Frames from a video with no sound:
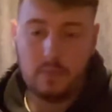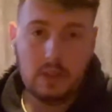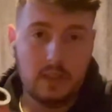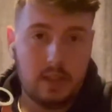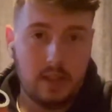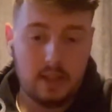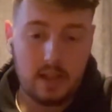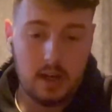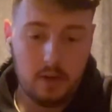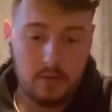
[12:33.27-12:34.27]
is get this
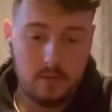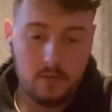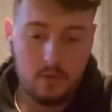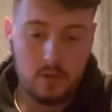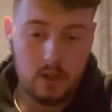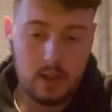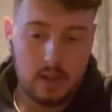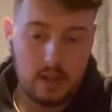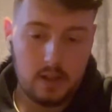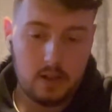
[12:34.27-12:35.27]
guy on,
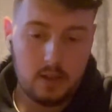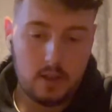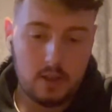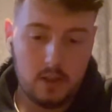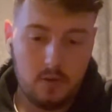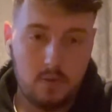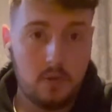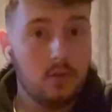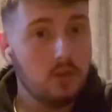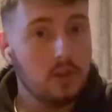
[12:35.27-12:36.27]
like so,
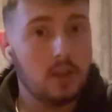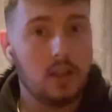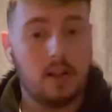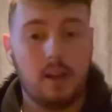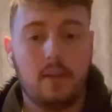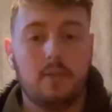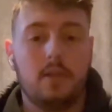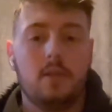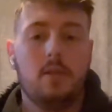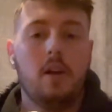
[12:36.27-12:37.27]
just like that.
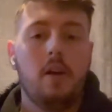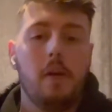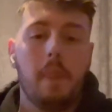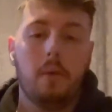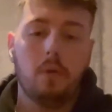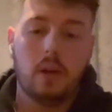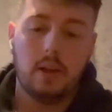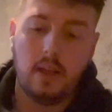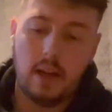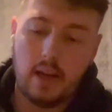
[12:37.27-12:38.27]
Then we'll get
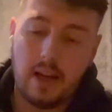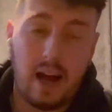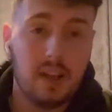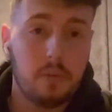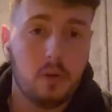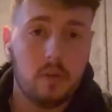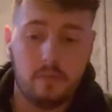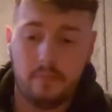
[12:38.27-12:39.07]
the caliper on.